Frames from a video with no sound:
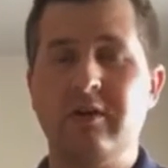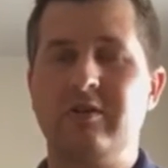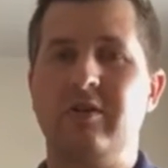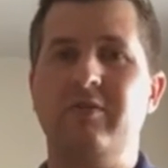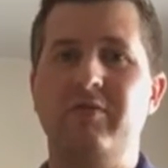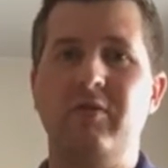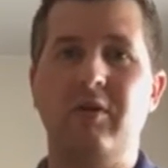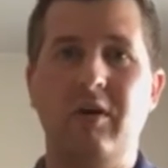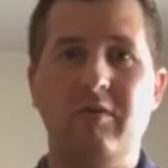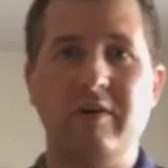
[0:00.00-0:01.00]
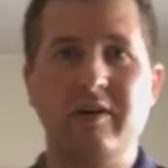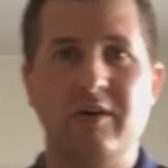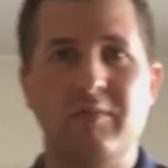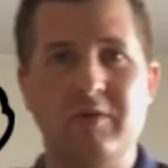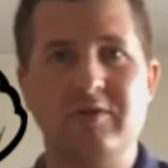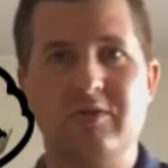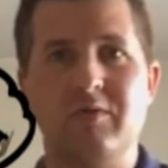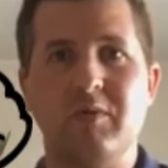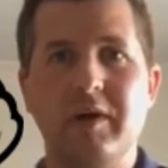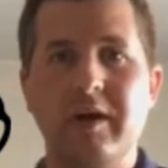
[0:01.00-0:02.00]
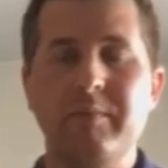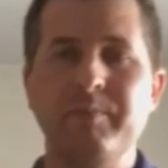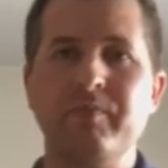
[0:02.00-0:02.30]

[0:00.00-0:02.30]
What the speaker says: So I thought, I reckon I'm on to a winner.